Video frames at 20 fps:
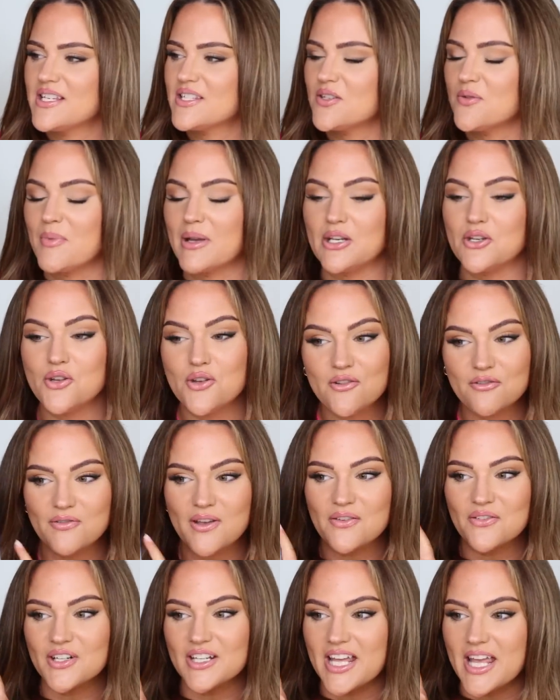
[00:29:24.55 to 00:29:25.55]
So my new
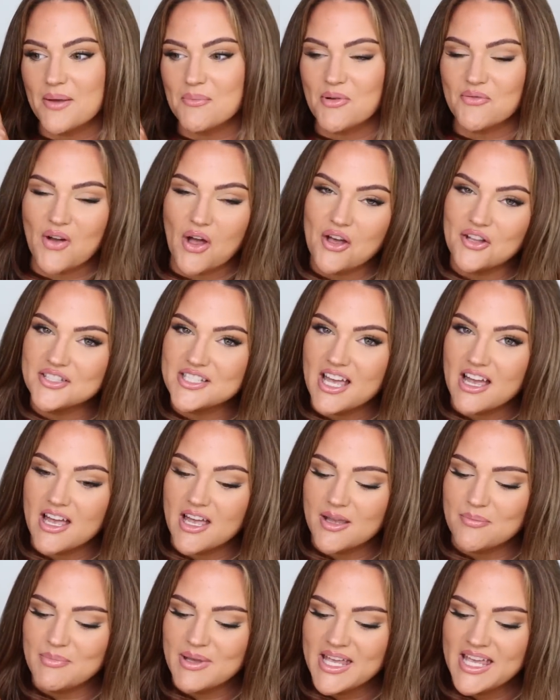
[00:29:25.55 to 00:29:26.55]
favorite game of all
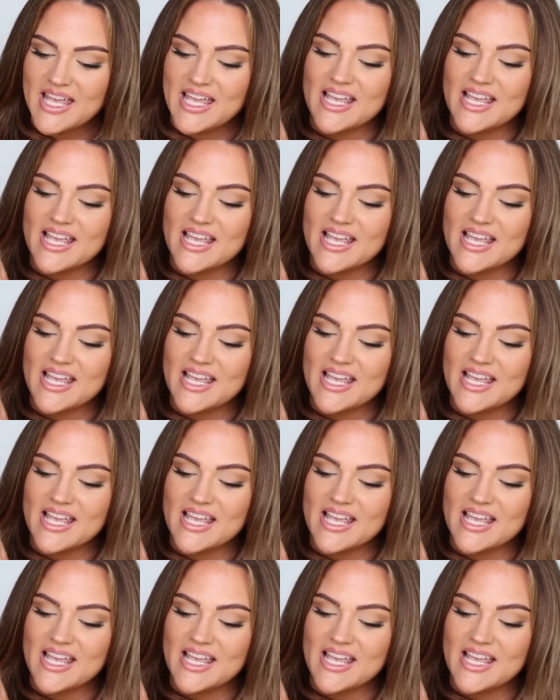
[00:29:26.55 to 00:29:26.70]
time